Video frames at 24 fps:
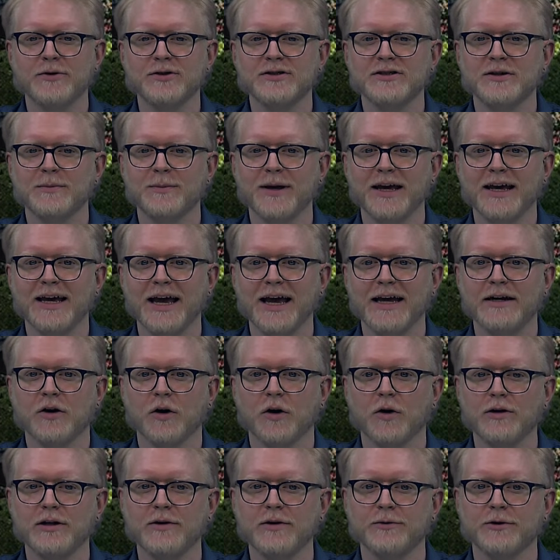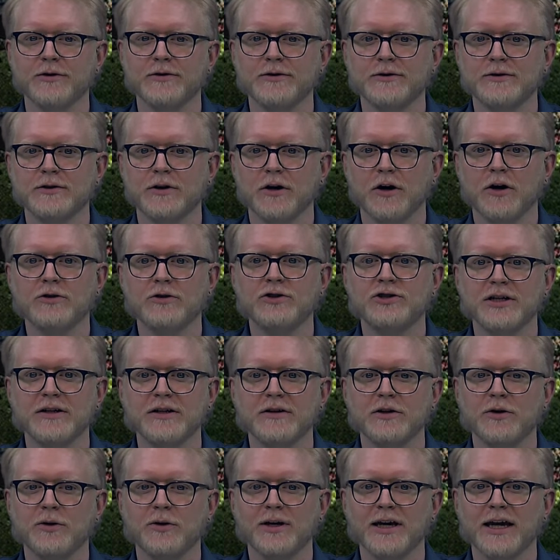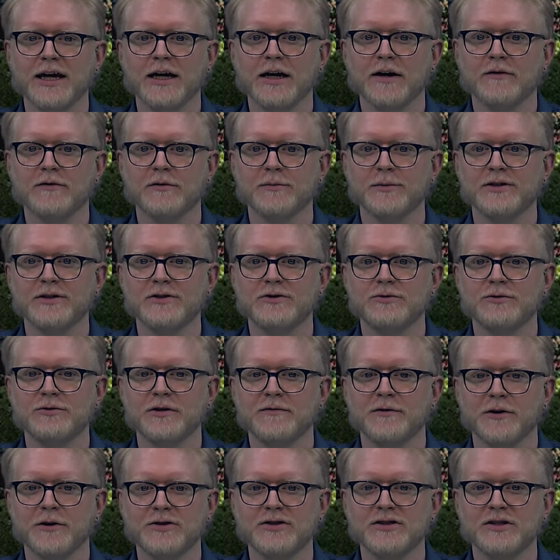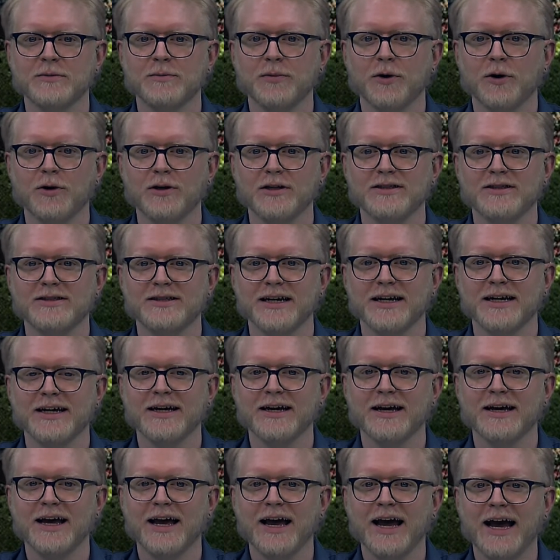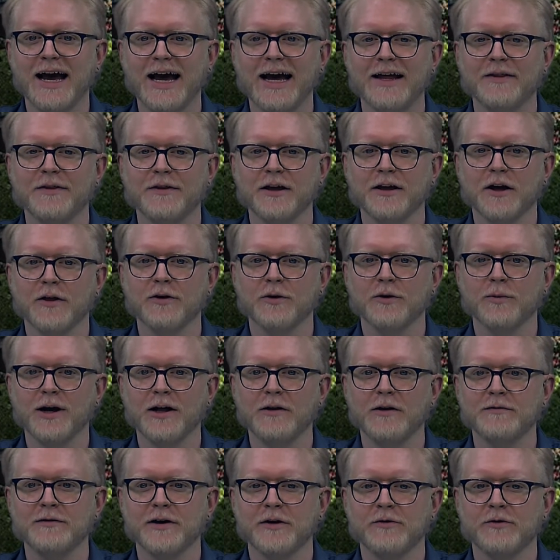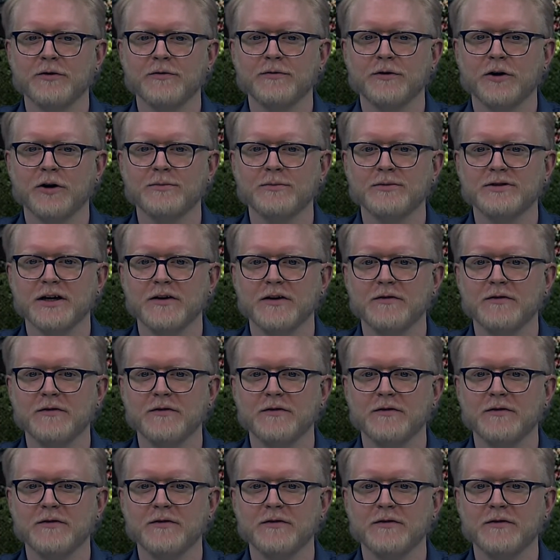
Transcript: debate in Holyrood, urging the UK government to reverse the policy and the other welfare reforms that have